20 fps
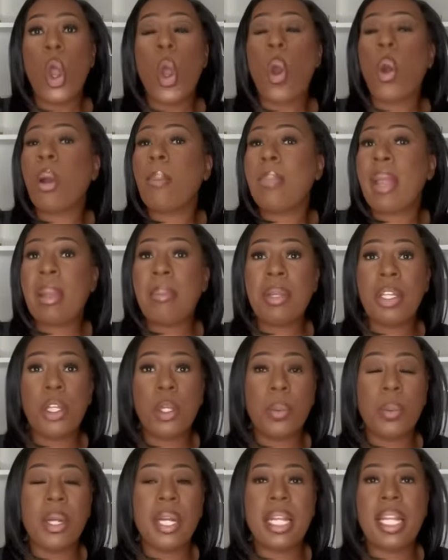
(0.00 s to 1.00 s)
or maybe
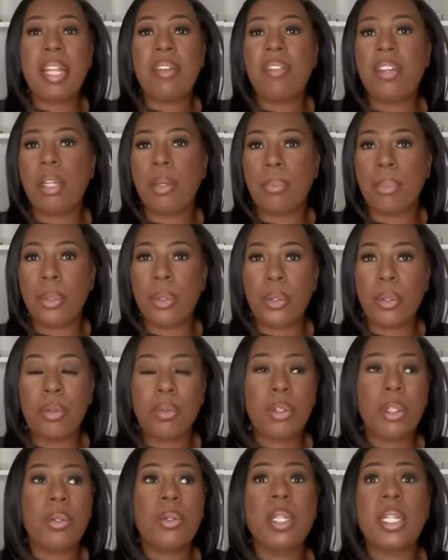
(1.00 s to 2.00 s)
you were even
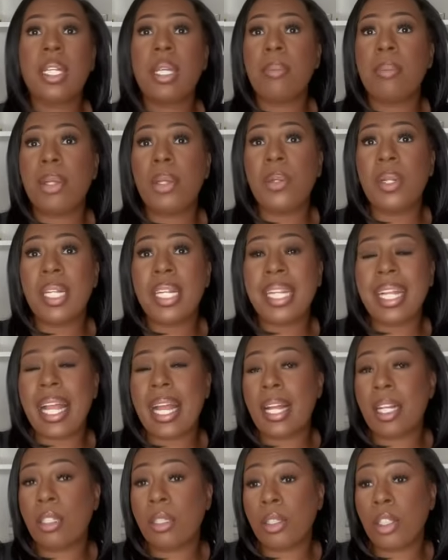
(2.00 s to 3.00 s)
approved through the Community
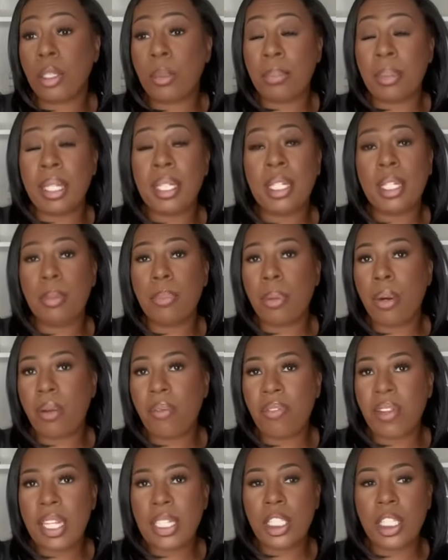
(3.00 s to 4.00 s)
Eligibility
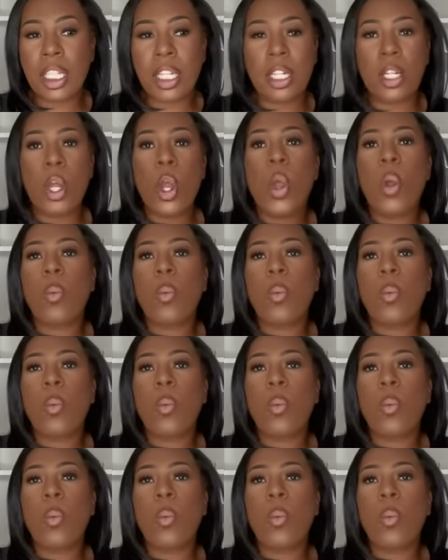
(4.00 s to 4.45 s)
Provision